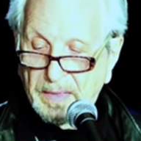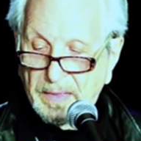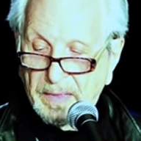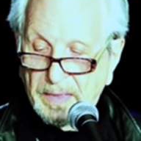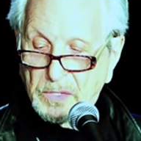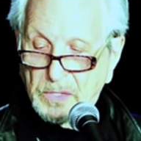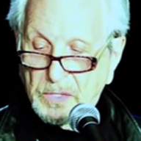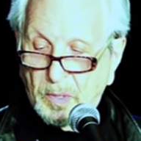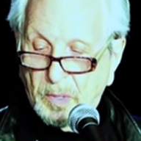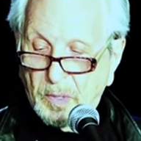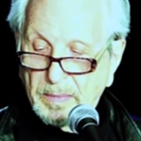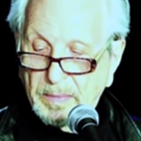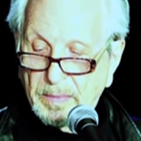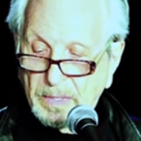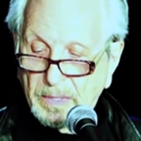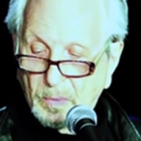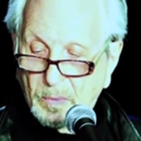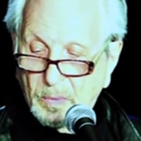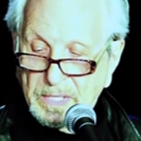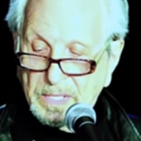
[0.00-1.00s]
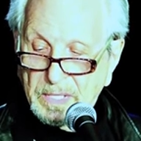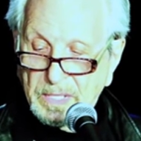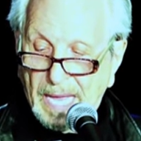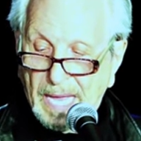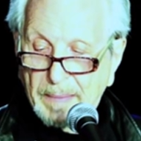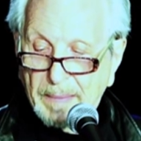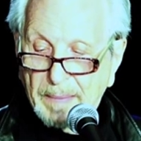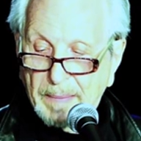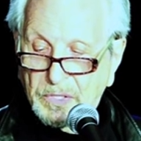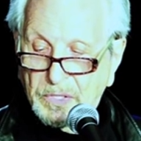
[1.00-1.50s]
This woman was
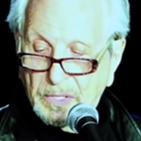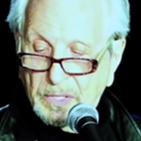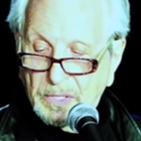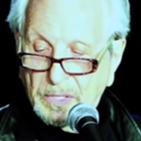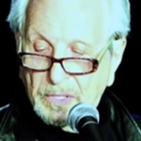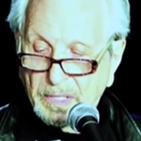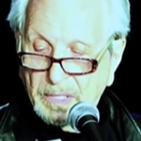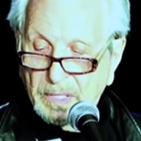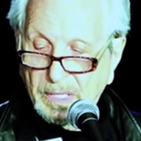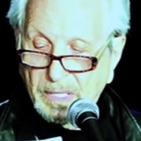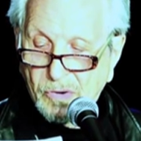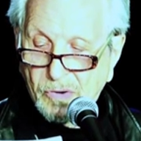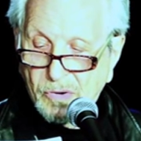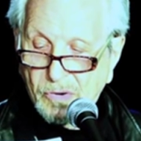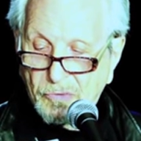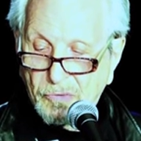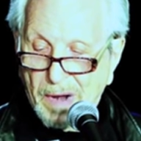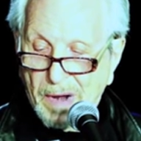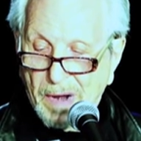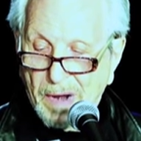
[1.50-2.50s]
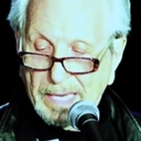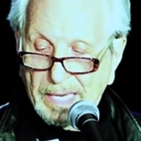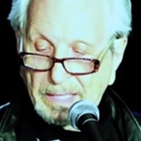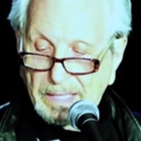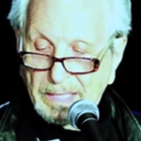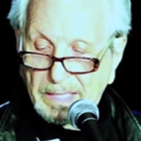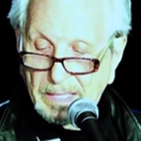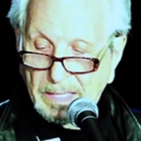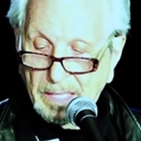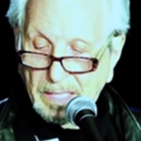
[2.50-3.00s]
captured,
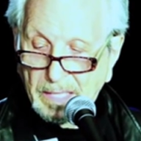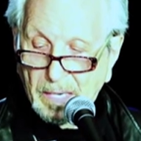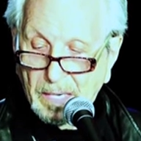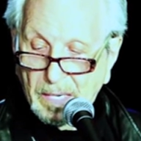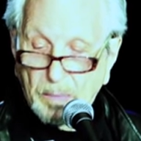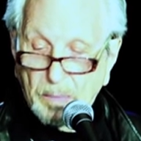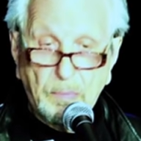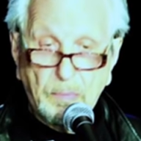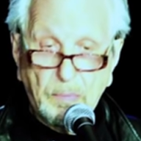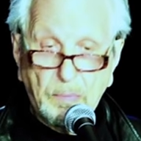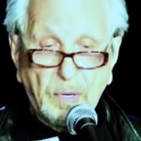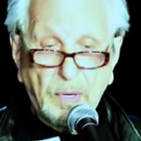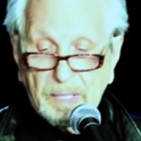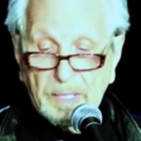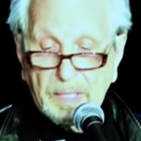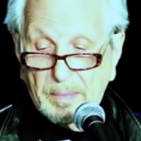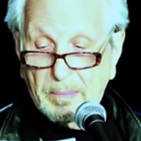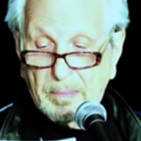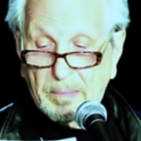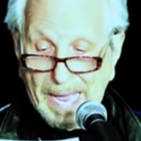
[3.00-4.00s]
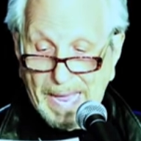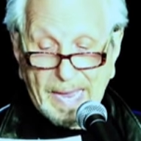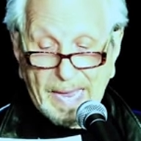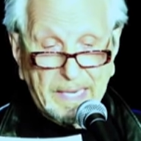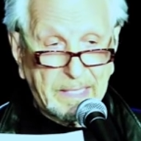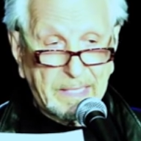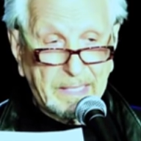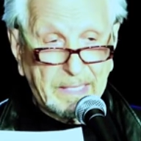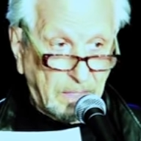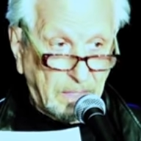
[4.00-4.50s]
racked, broken
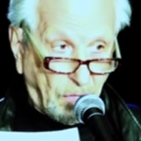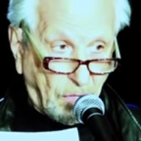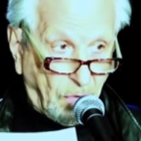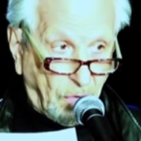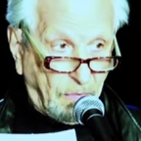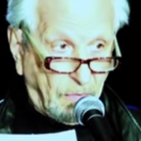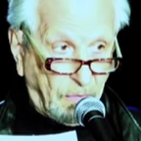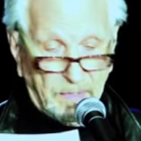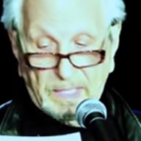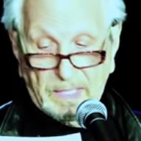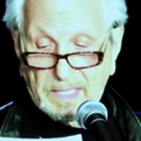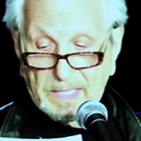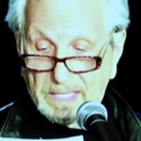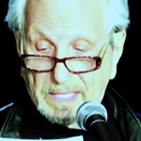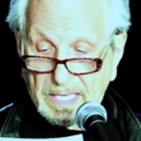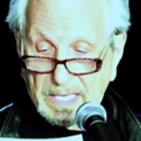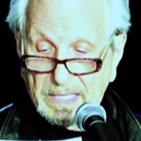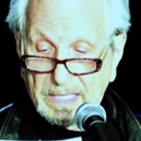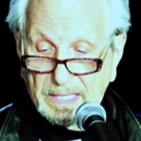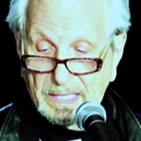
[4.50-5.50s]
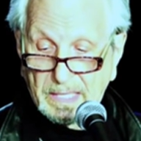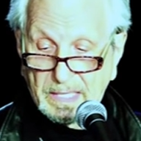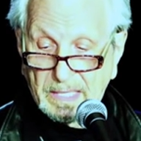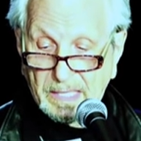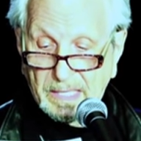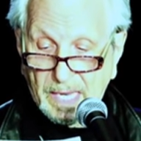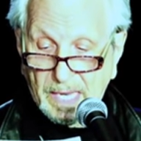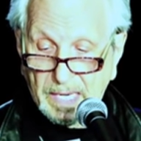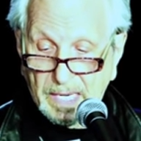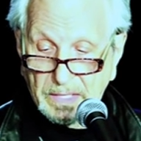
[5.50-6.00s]
backed over
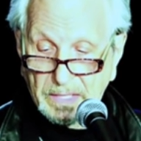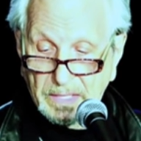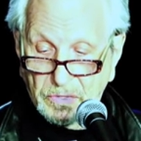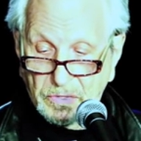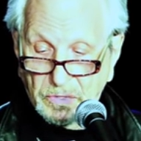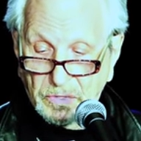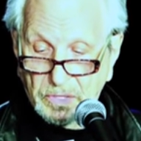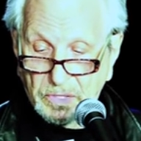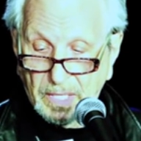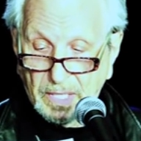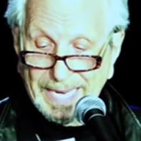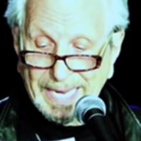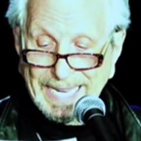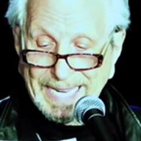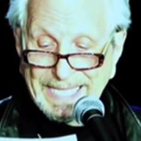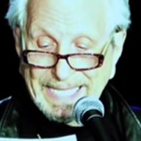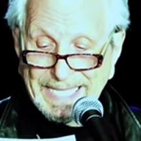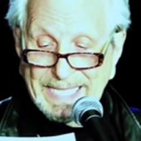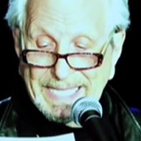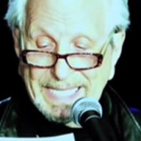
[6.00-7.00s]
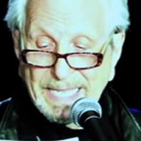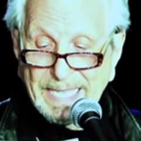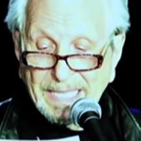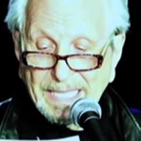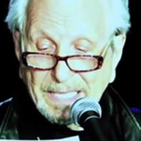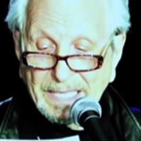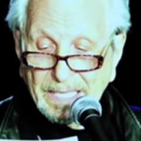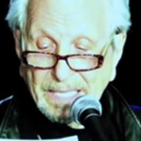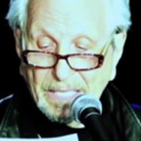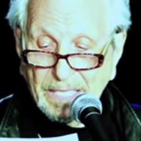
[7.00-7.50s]
necessity's edge.
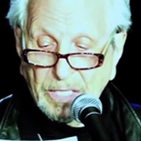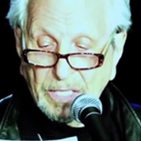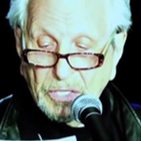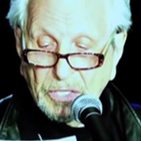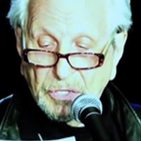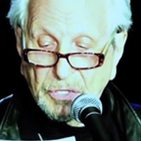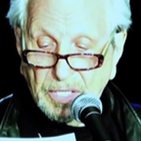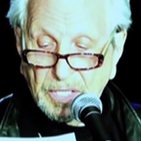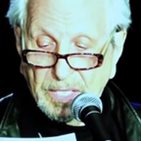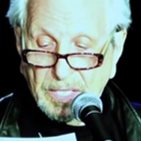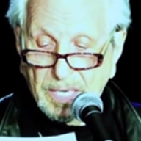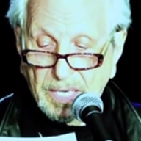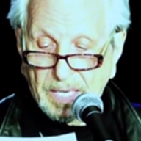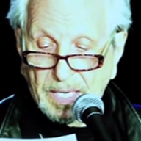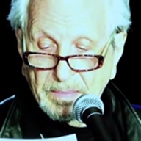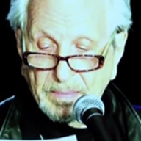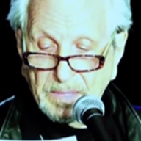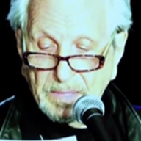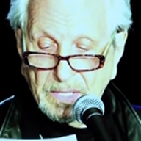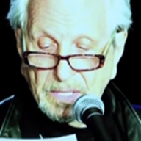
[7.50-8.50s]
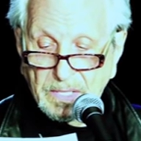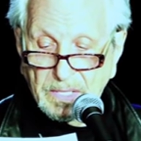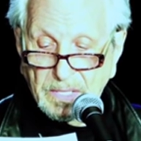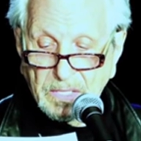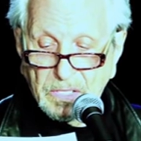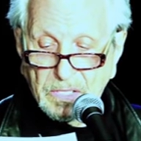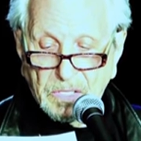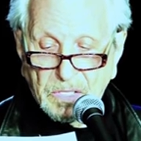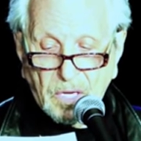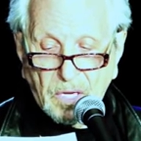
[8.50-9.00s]
Still she comes,
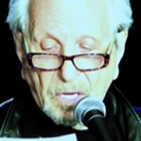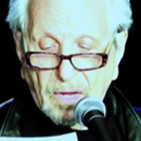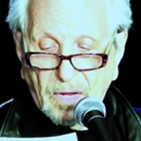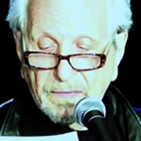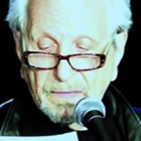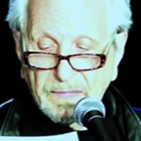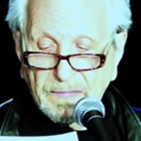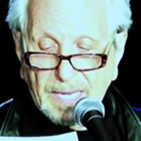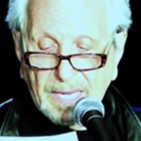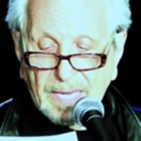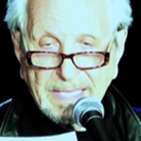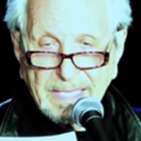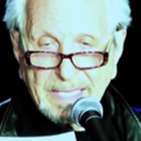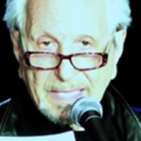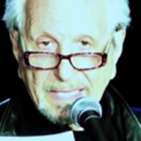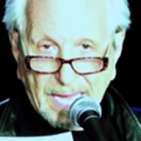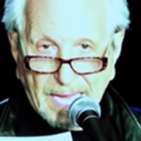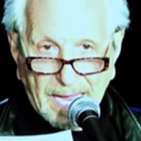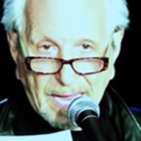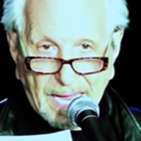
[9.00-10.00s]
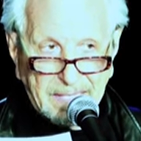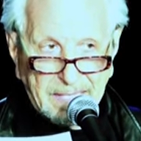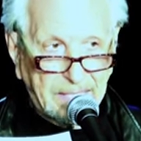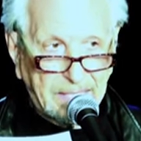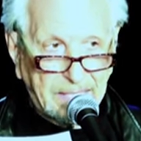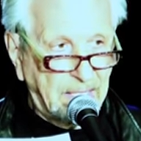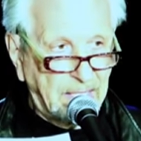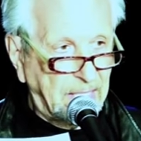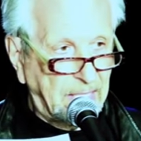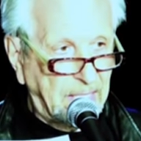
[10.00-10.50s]
soft as
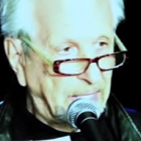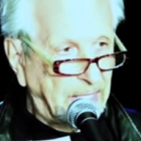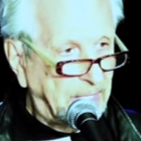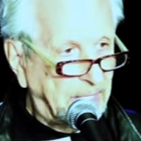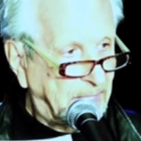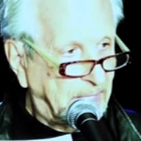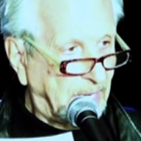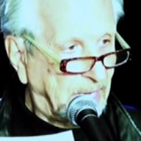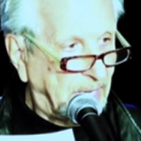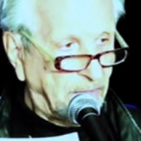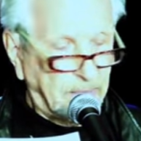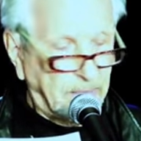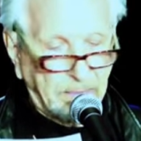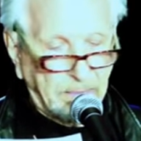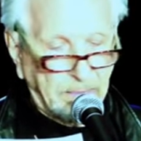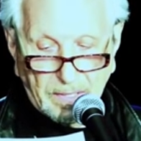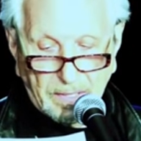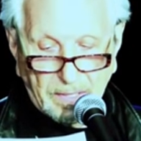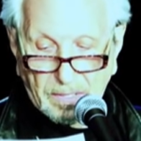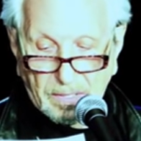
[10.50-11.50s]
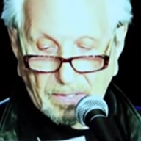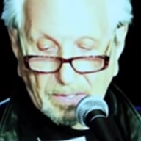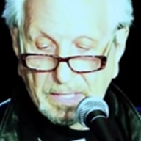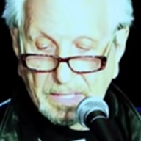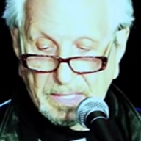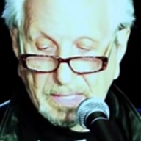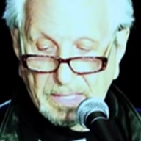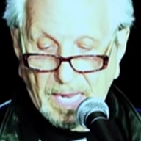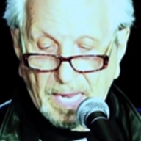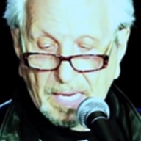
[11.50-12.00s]
cat, terrible her
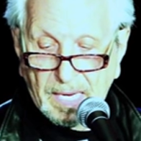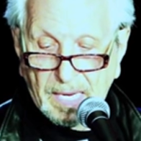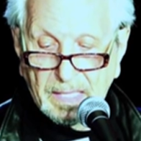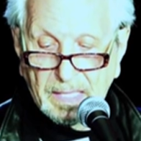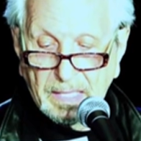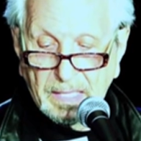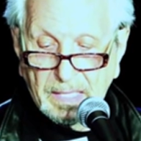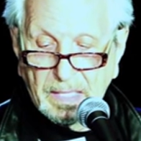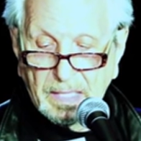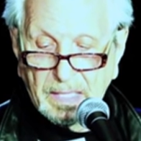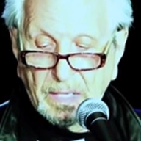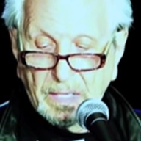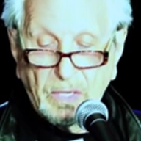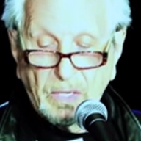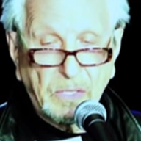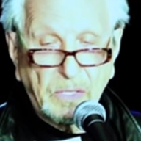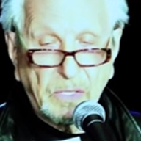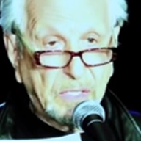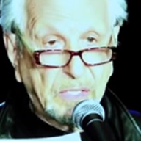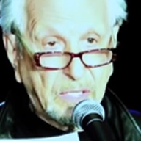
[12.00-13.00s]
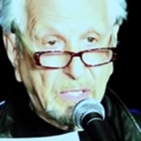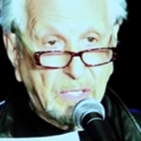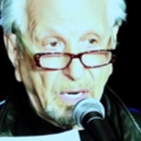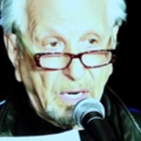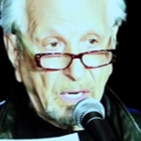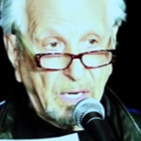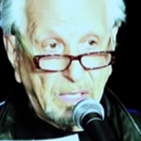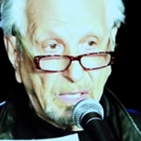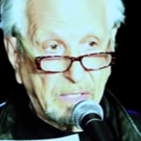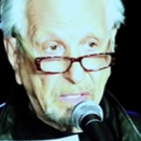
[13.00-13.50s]
attack. Her
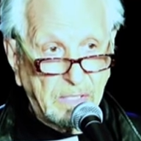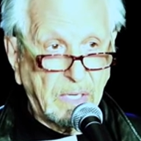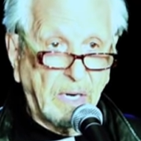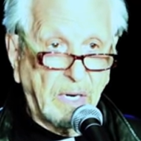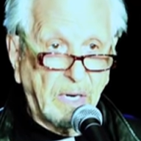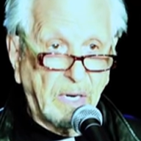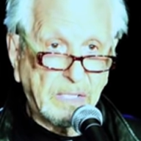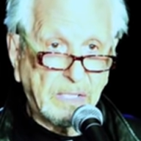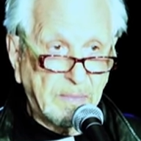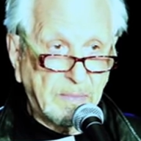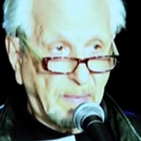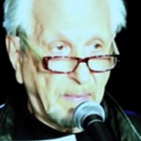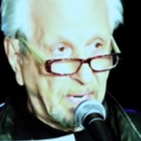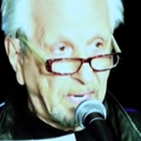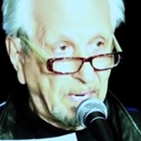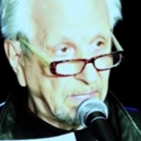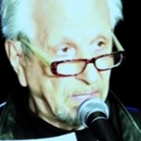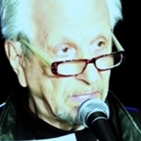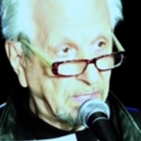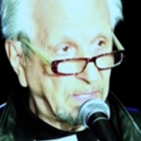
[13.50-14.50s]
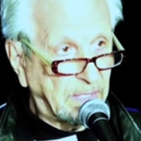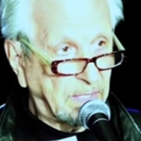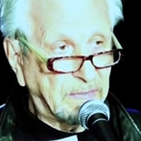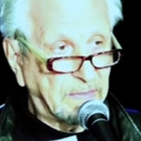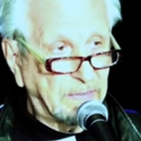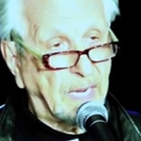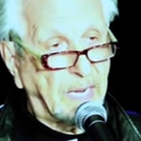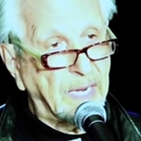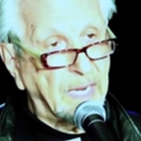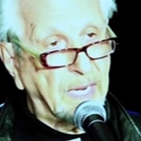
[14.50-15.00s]
scars are smiles
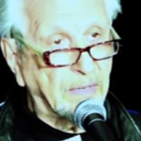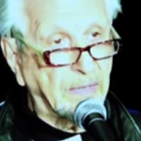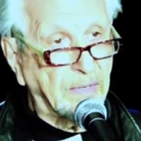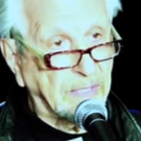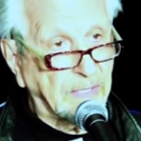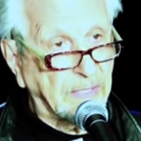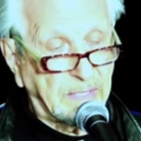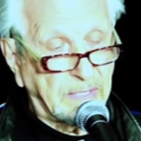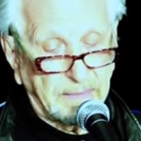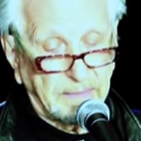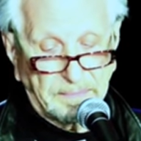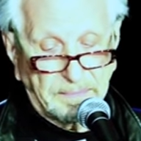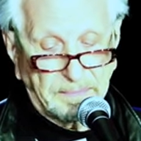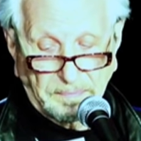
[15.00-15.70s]
of tigress.